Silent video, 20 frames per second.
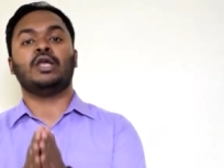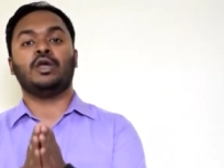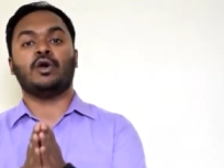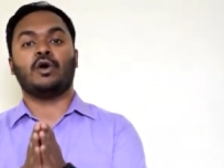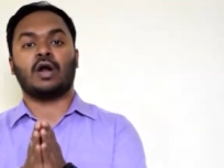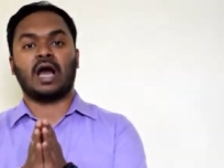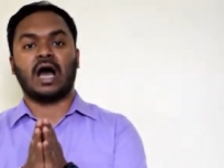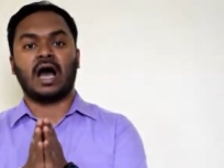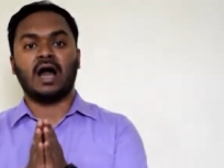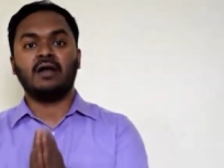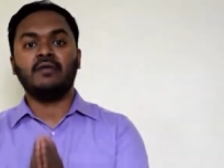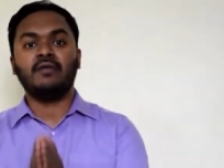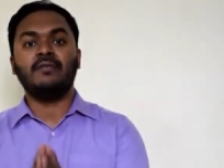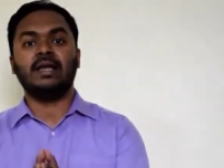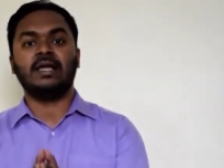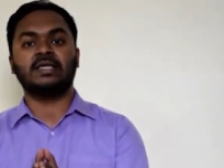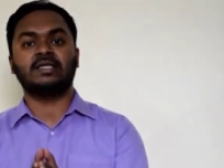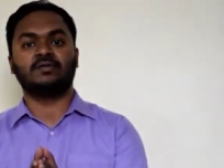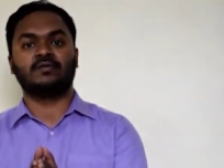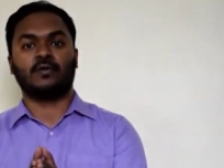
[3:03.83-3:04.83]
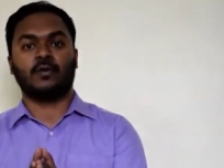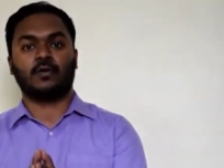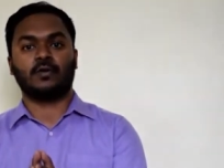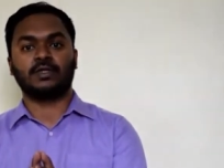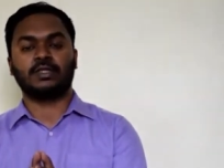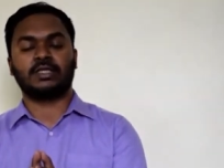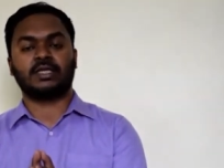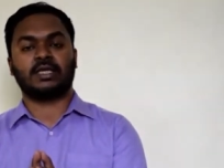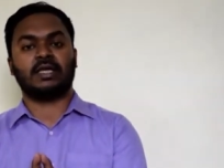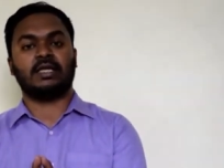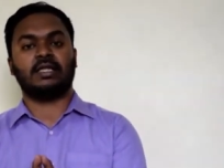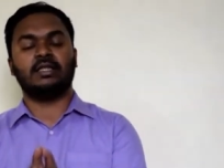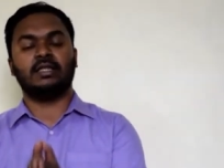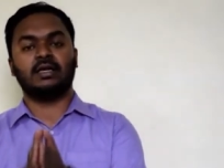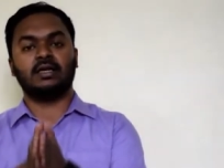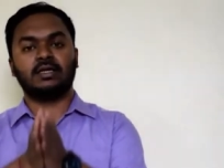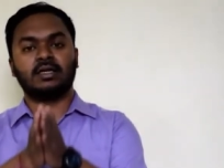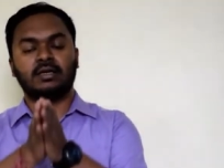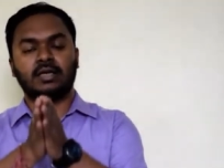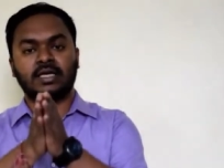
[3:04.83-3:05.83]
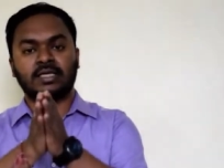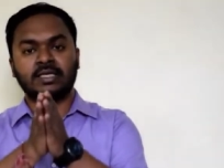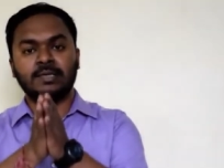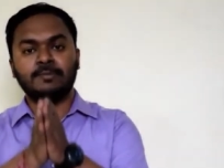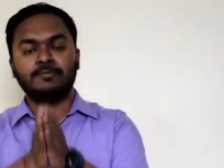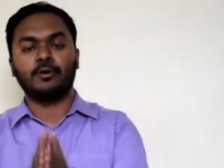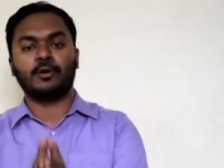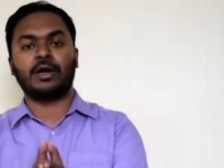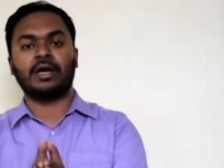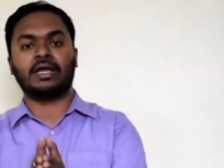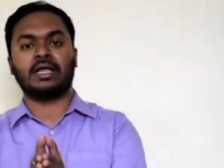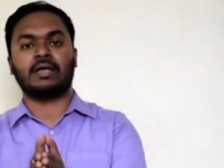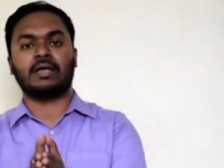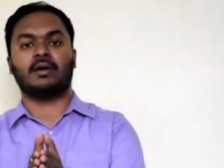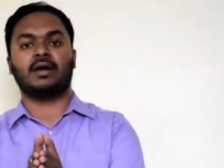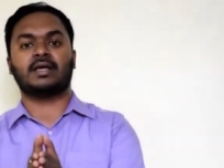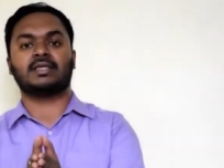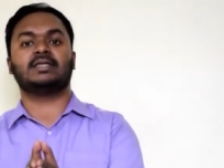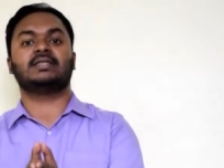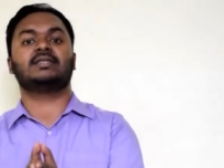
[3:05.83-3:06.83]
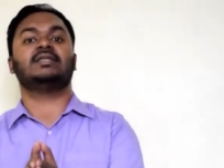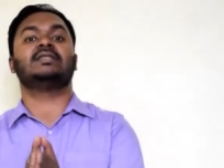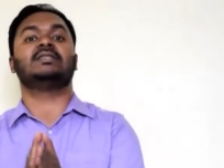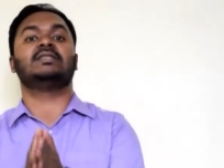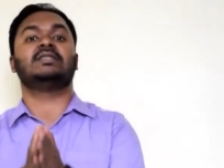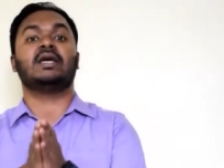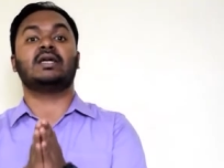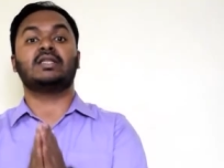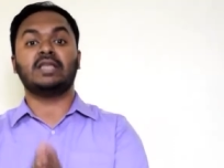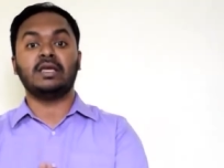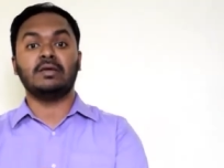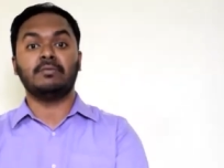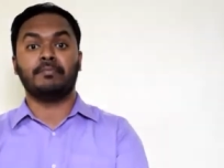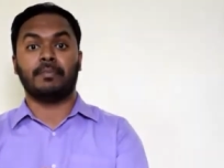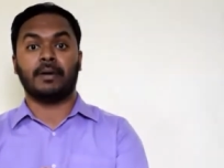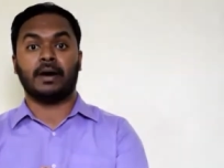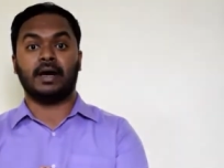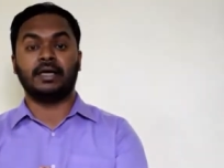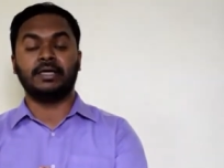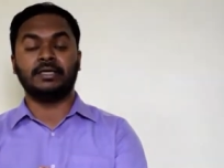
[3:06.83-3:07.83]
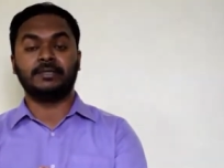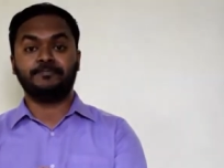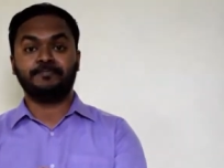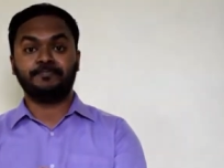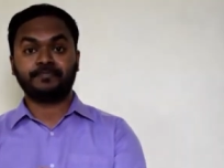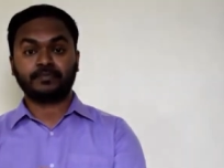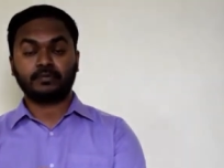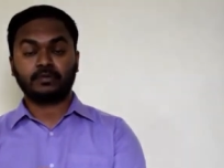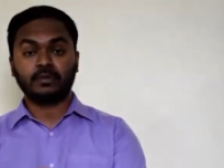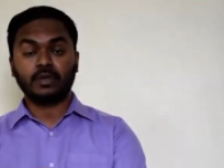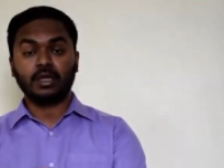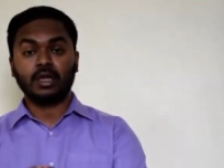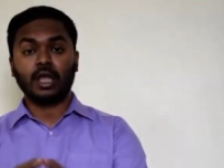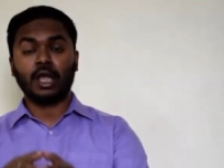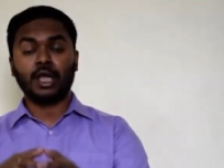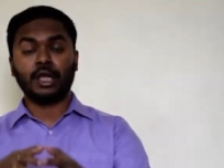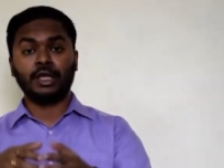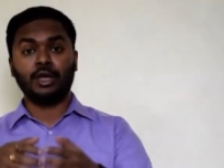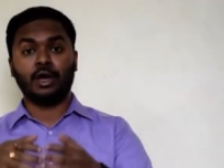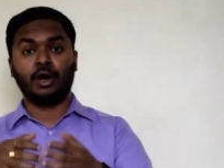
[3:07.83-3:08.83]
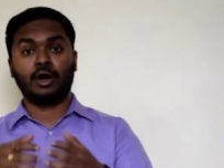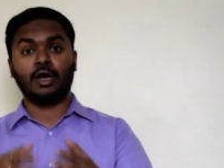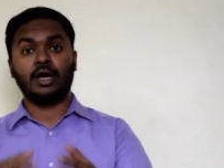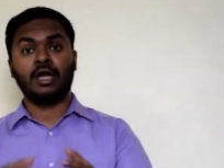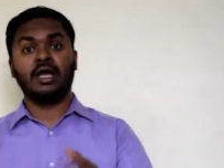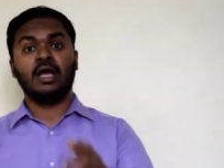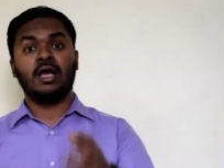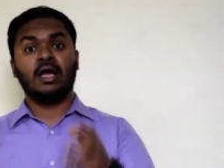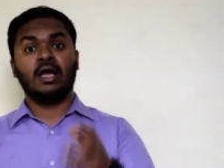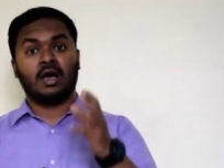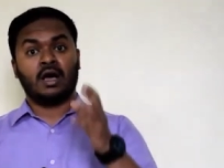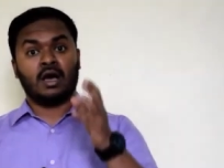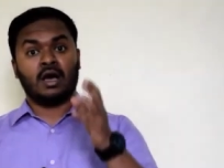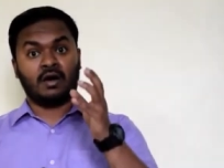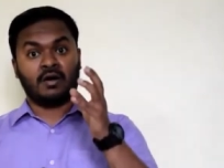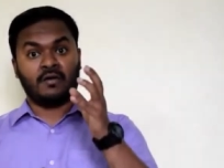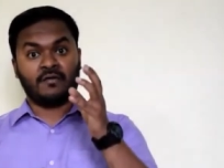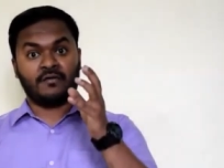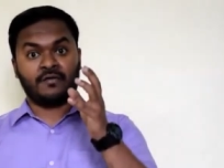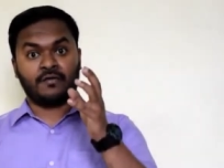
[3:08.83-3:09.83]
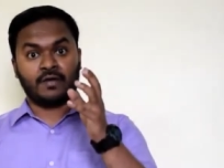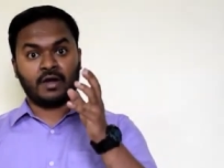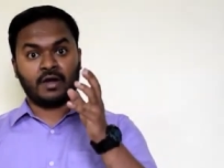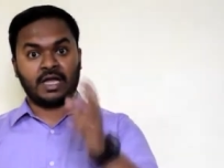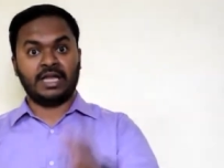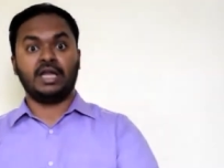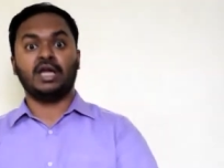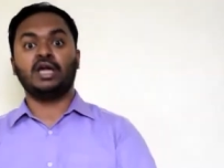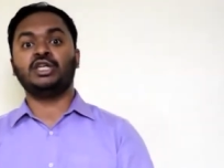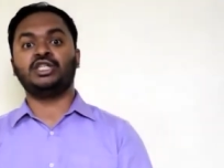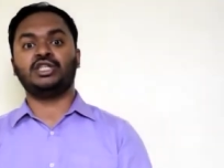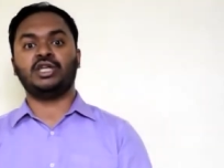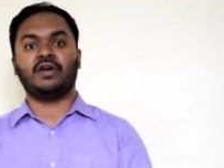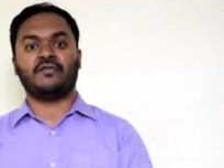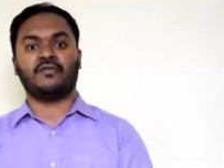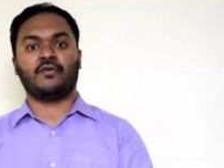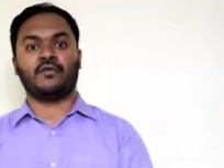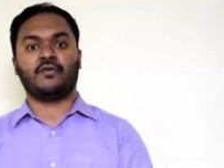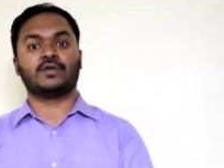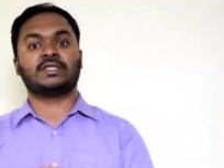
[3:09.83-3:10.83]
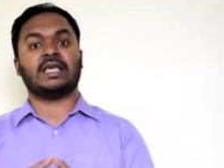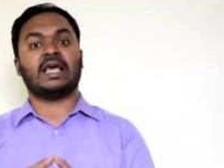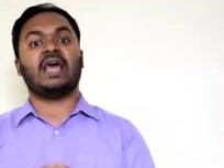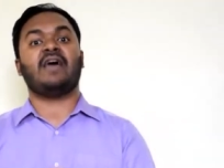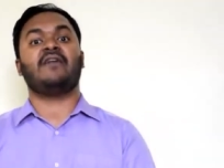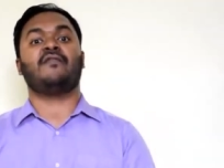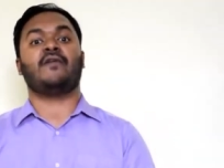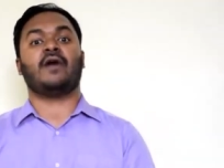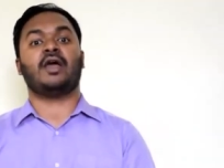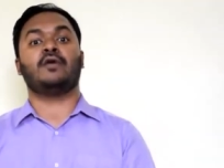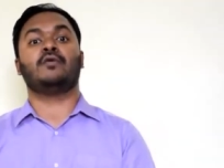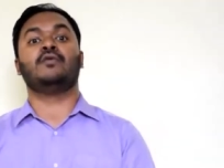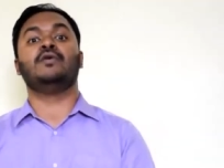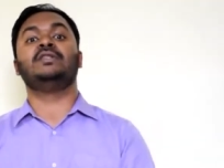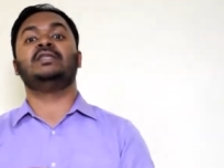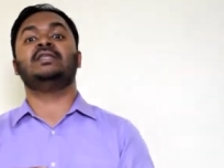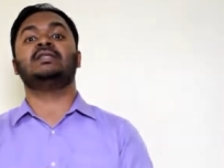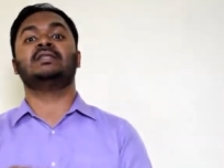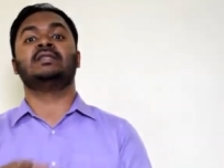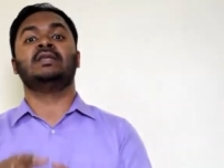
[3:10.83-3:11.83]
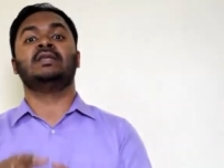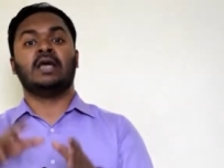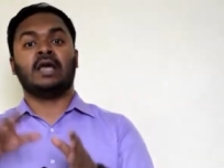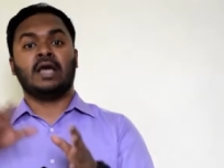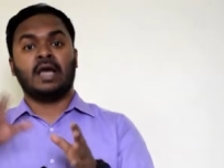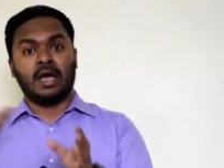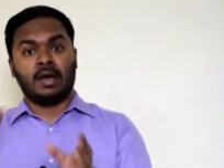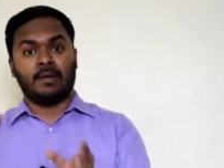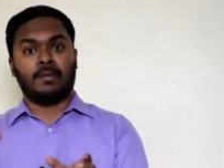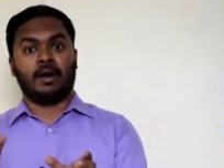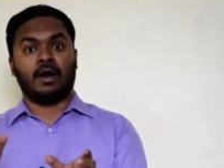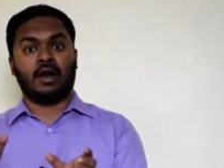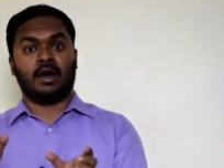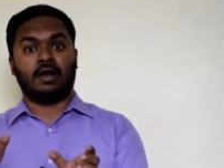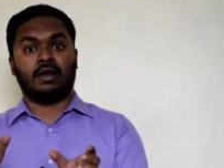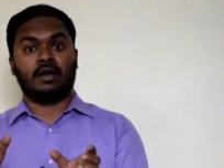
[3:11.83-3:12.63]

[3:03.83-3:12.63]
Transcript: So your unbalanced force in the reciprocating masses is nothing but your uh, inertia force Fi, which is